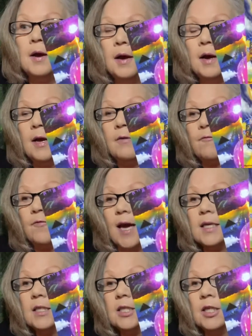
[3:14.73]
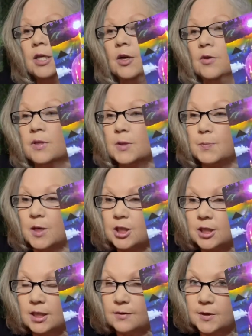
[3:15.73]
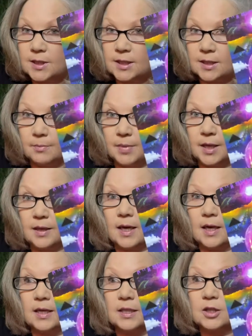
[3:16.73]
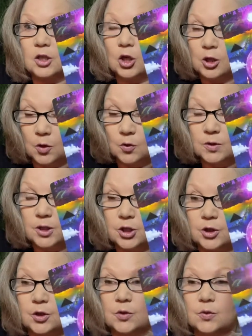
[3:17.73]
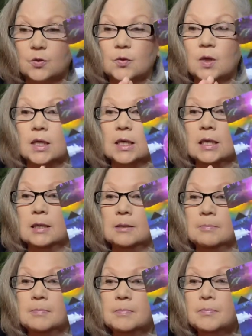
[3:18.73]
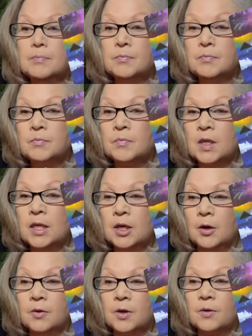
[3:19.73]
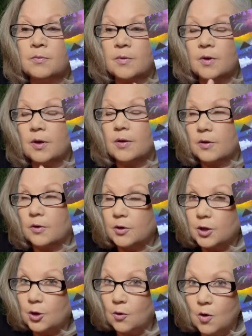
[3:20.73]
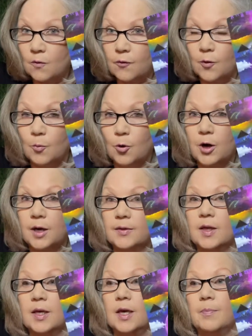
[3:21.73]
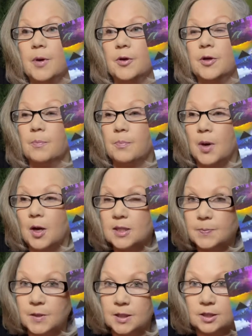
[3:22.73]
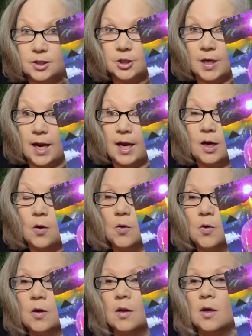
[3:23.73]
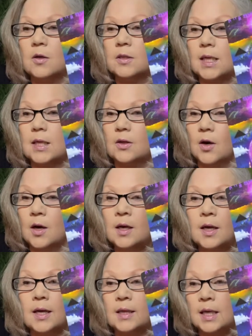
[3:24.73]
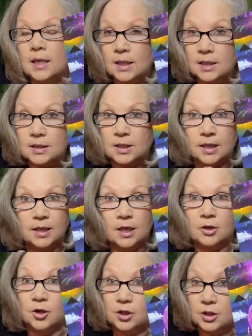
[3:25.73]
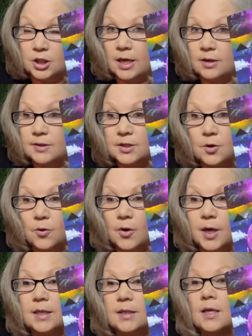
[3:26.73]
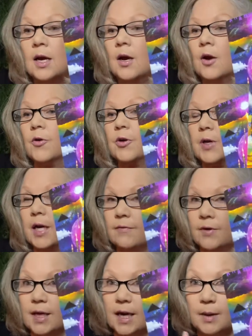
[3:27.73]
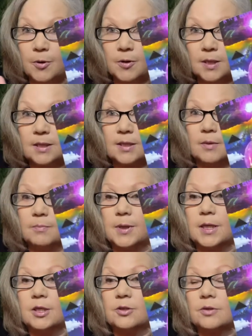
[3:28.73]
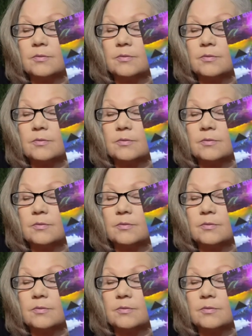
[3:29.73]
effect, you know, especially if it's somebody that is close to you. You know, you could go home from work and think about your boss being such an a-hole all day long. And that is, and then you're going to tell stories, or you could have a neighbor that's a complete,